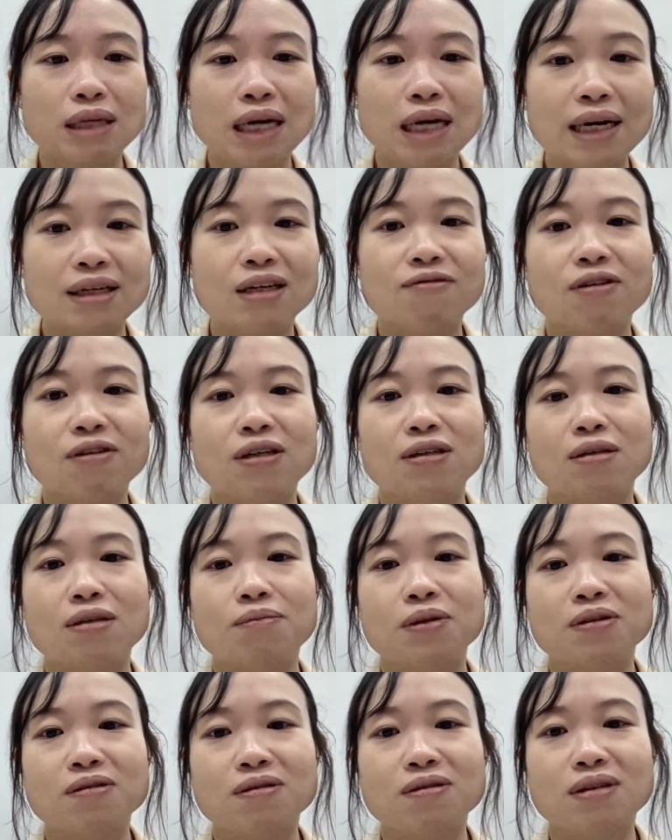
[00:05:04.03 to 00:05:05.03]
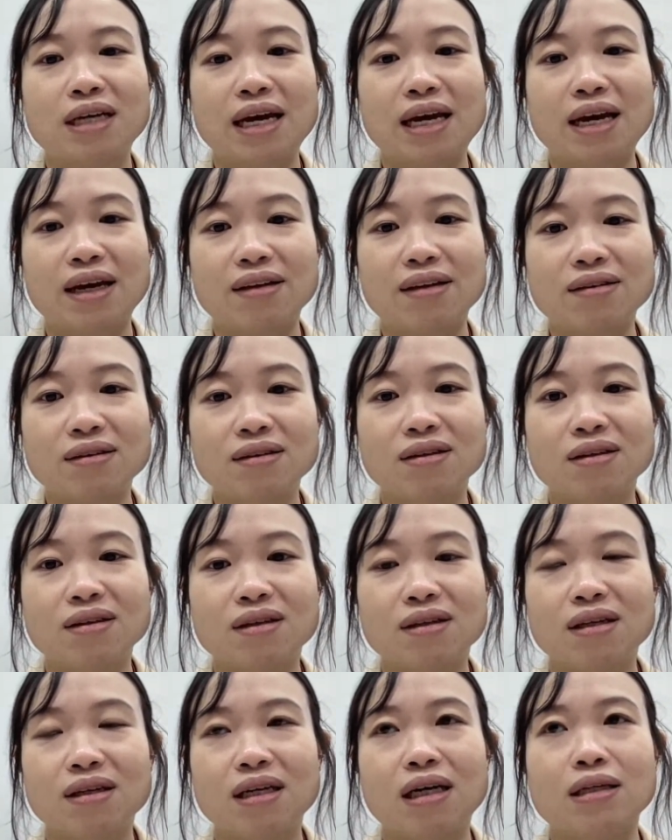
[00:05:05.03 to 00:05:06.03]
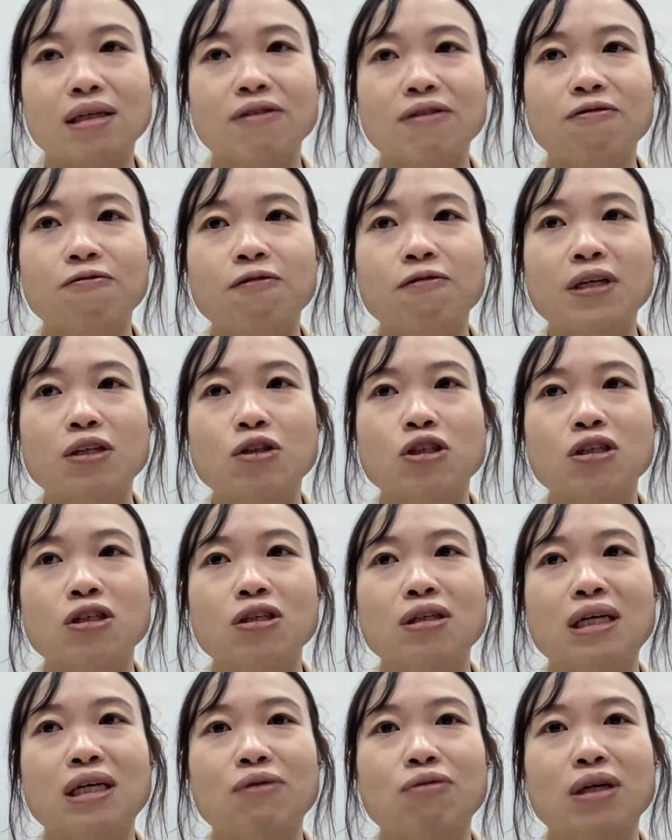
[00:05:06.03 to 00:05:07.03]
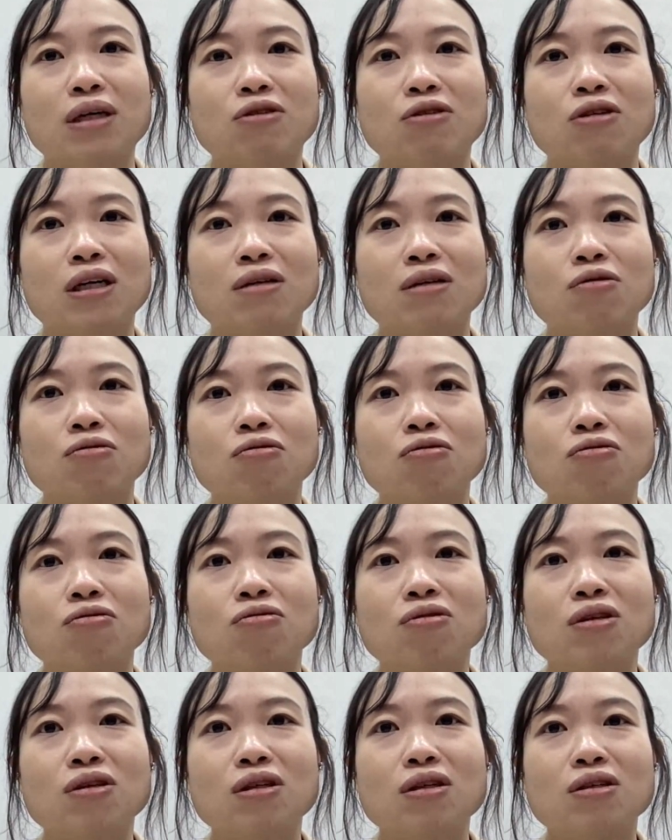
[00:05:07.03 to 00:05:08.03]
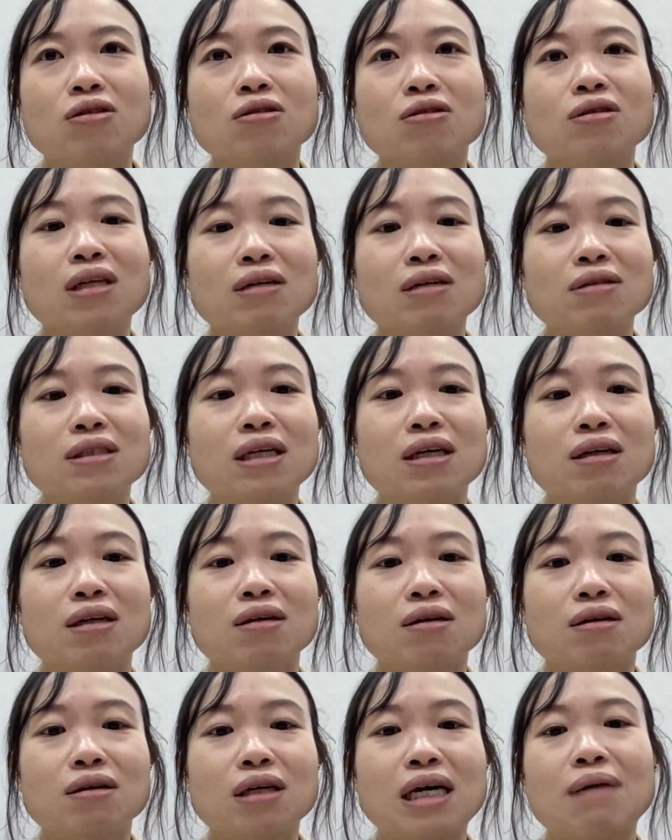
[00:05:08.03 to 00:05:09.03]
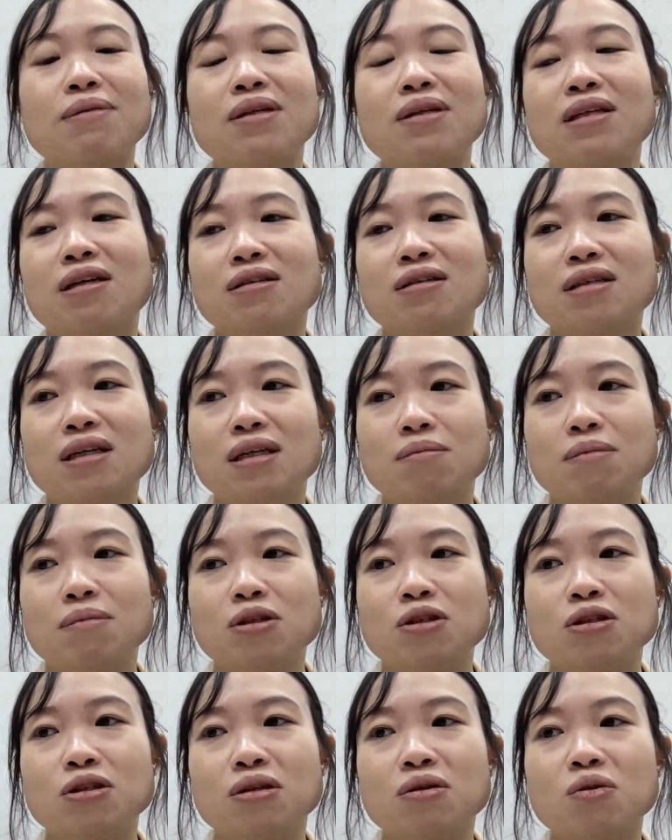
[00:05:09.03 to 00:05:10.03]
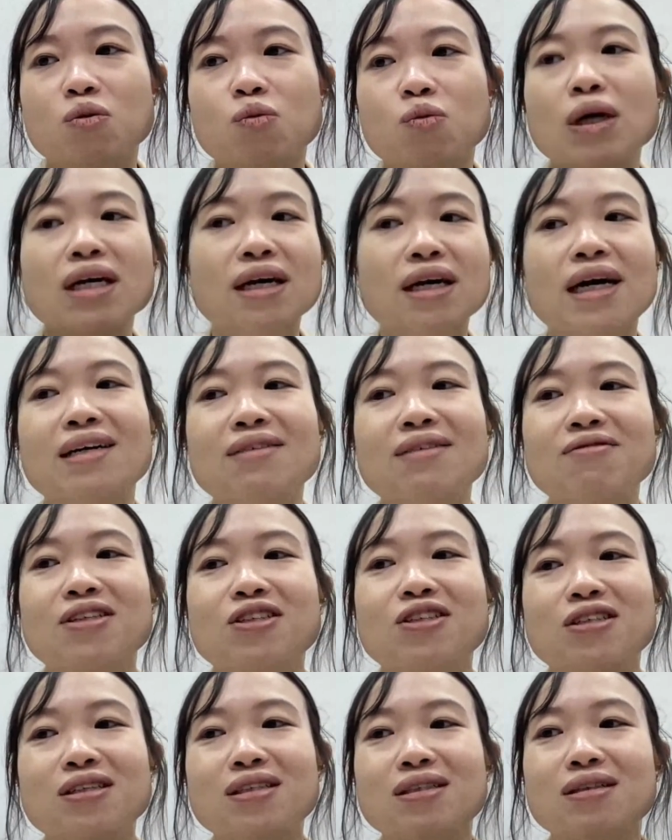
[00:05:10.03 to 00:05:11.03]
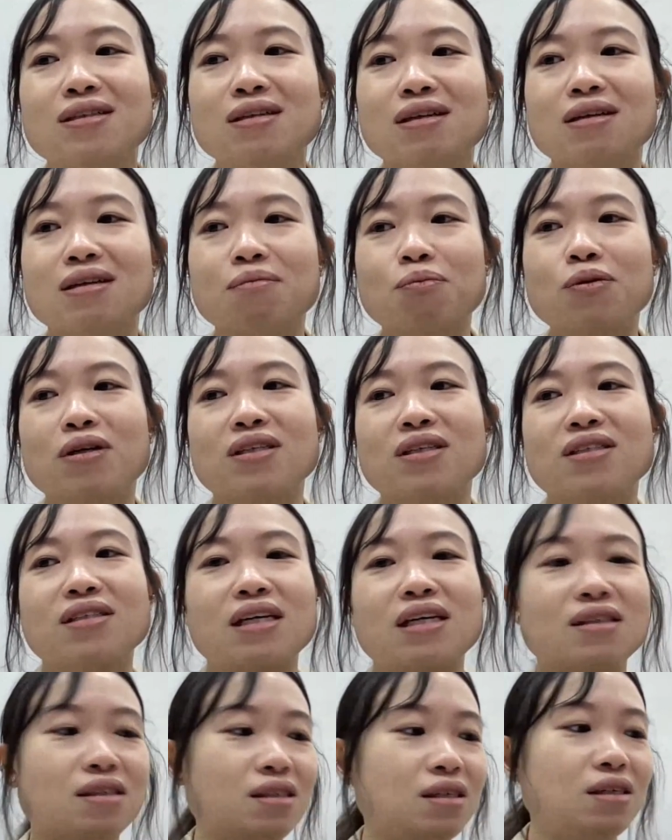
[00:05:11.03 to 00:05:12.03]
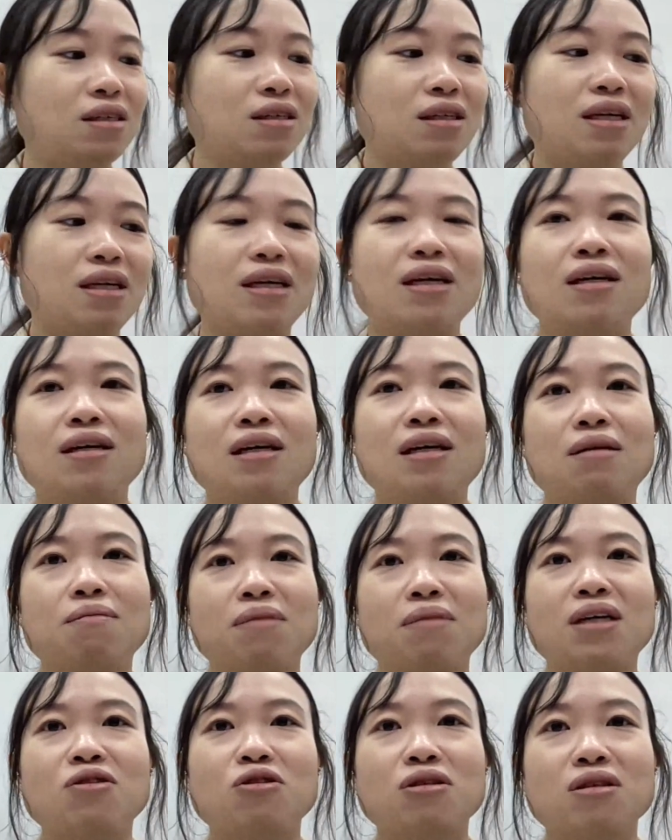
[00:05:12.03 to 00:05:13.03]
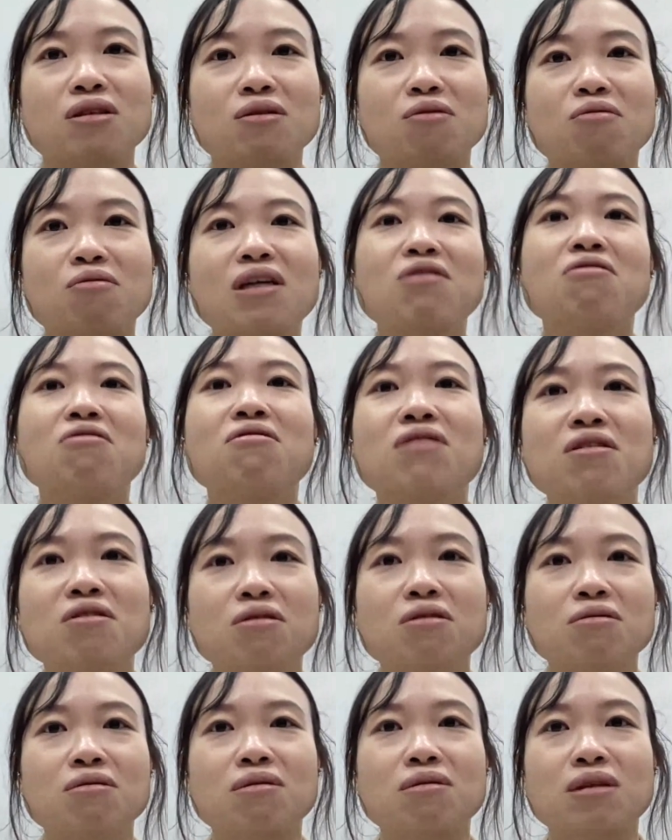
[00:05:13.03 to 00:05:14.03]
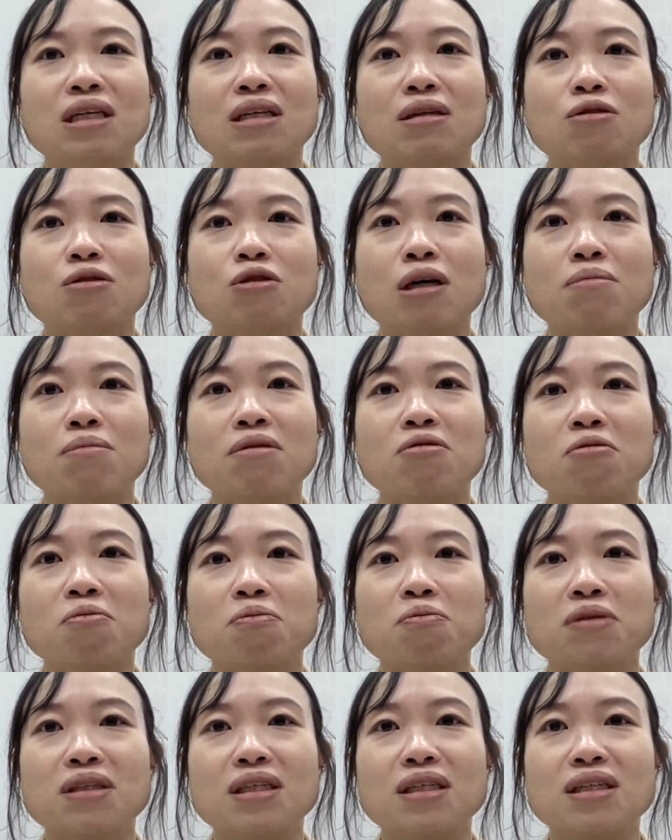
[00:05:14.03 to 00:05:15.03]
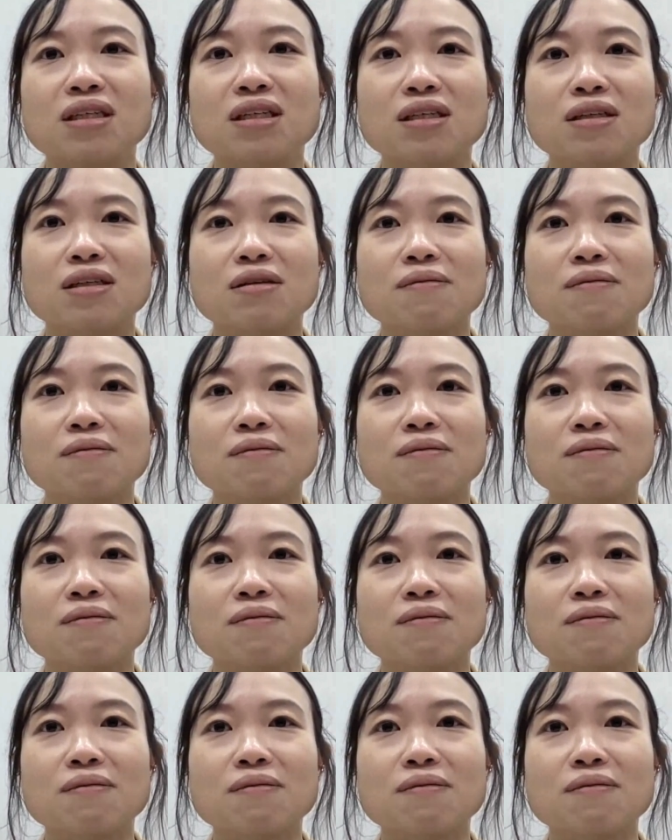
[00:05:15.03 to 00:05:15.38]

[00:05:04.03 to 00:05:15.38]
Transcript: target variable and the feature that we are trying to do. So now say carbon dioxide emission, why can't we just put a sensor there and measure? Why do we want to take the trouble to predict?